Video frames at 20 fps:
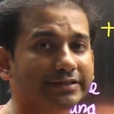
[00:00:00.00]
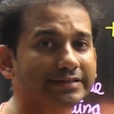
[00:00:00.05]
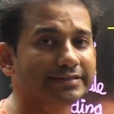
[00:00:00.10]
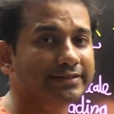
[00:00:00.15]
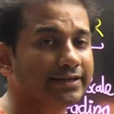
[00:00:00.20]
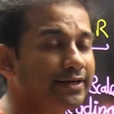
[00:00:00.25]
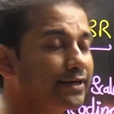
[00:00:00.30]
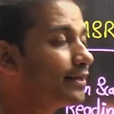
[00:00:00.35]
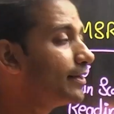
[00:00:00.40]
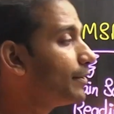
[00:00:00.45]

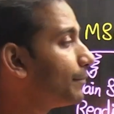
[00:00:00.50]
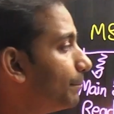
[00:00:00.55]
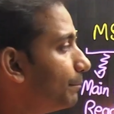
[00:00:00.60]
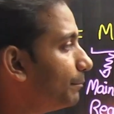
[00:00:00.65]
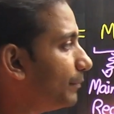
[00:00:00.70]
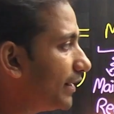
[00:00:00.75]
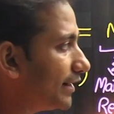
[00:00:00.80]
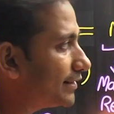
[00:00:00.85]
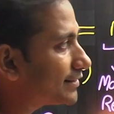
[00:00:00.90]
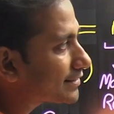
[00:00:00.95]
is
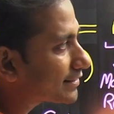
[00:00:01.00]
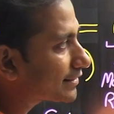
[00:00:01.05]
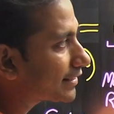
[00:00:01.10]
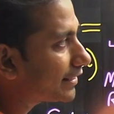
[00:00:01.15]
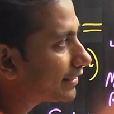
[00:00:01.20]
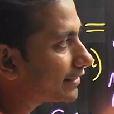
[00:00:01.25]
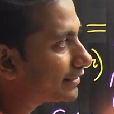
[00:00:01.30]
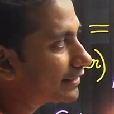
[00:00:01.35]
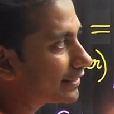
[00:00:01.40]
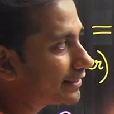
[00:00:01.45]
main
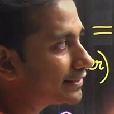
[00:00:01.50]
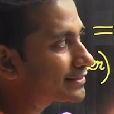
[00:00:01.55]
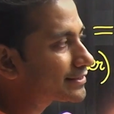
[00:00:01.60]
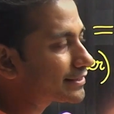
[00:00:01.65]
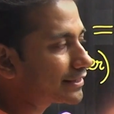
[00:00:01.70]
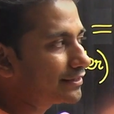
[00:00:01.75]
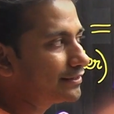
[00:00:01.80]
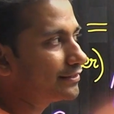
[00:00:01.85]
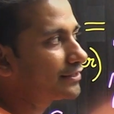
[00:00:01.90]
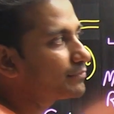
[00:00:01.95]
scale is
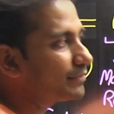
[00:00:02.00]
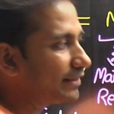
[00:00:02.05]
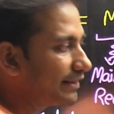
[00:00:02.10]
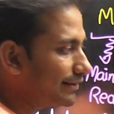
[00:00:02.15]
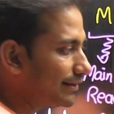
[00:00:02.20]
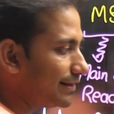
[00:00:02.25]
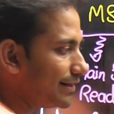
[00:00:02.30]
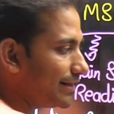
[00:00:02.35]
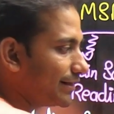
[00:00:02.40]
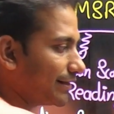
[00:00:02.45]

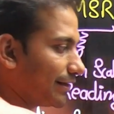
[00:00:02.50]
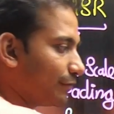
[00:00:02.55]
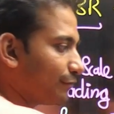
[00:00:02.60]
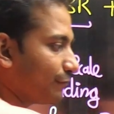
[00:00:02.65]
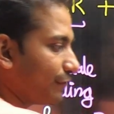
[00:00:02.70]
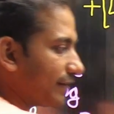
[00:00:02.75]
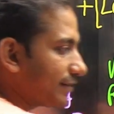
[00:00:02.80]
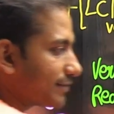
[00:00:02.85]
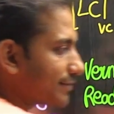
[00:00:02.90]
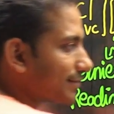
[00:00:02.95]
ultimately a
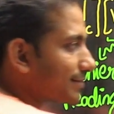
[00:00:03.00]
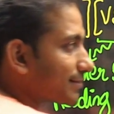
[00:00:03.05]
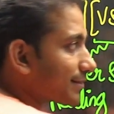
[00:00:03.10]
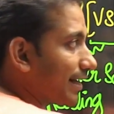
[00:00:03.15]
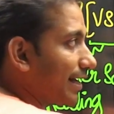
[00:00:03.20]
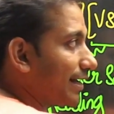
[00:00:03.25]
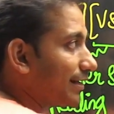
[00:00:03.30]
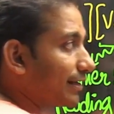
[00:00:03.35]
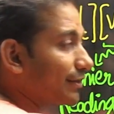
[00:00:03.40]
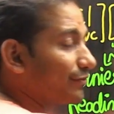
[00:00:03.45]
fixed
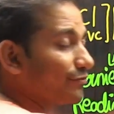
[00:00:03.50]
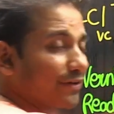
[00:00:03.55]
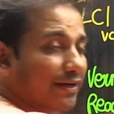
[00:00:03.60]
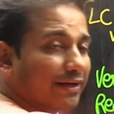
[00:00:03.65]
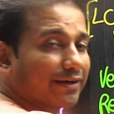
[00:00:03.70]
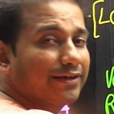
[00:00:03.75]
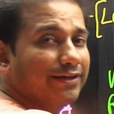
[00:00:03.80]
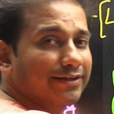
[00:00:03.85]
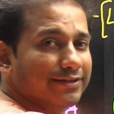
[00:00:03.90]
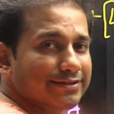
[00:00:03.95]
scale and
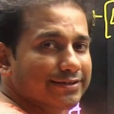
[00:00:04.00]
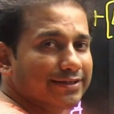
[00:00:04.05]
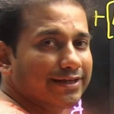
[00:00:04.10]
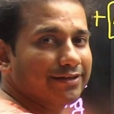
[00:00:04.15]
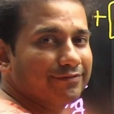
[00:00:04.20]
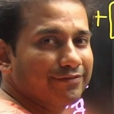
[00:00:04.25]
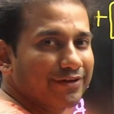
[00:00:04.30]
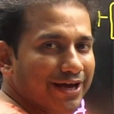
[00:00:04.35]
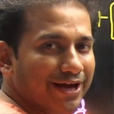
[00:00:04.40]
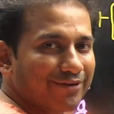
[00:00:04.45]
vernier
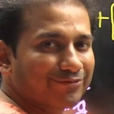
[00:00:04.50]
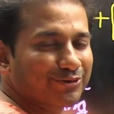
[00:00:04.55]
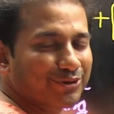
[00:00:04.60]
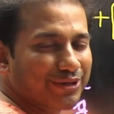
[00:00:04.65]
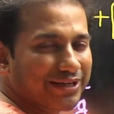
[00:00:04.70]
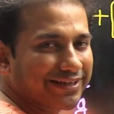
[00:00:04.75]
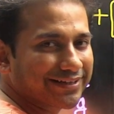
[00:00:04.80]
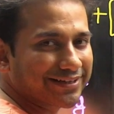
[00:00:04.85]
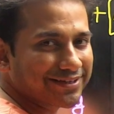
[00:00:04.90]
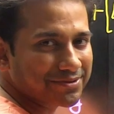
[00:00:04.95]
scale we have to
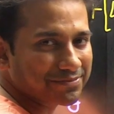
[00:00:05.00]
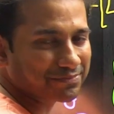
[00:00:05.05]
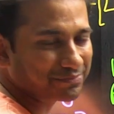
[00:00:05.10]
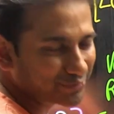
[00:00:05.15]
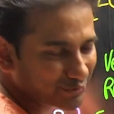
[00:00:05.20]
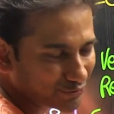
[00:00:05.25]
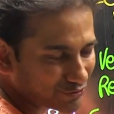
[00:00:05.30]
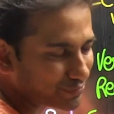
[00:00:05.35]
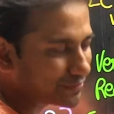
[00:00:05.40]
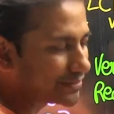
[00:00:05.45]
take it a
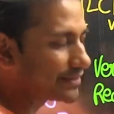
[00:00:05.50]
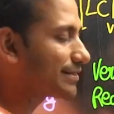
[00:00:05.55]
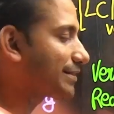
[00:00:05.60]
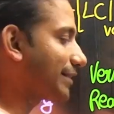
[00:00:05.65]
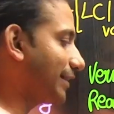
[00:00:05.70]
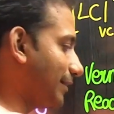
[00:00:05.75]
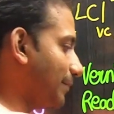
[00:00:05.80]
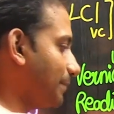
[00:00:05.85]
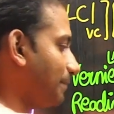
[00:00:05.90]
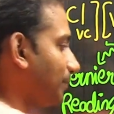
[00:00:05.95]
movable
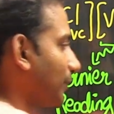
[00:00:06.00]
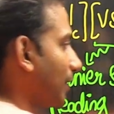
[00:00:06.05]
scale.